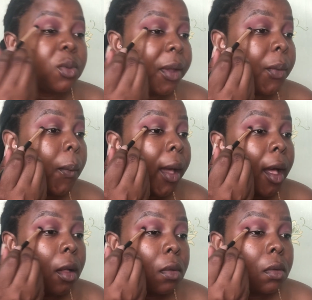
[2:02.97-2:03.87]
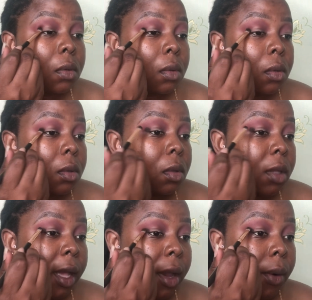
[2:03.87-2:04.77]
went well.
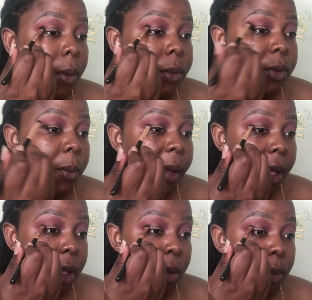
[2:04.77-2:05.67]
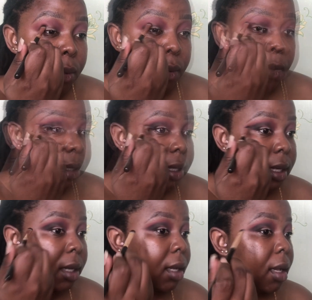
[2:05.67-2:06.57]
I wrote well.
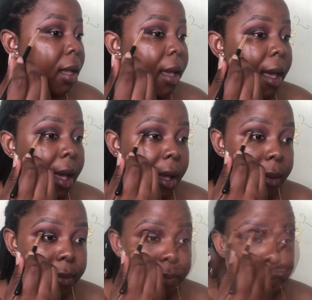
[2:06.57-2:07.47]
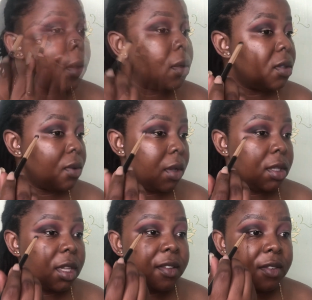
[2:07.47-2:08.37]
Yeah, by God's
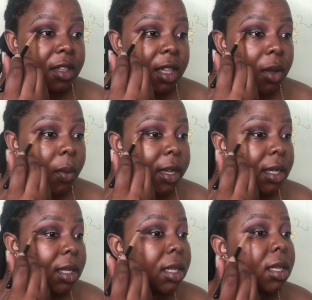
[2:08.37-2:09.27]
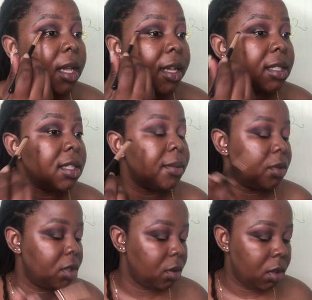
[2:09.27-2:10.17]
grace, everything went
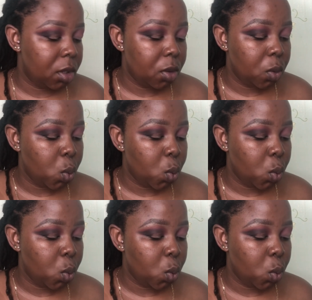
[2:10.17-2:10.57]
exceptionally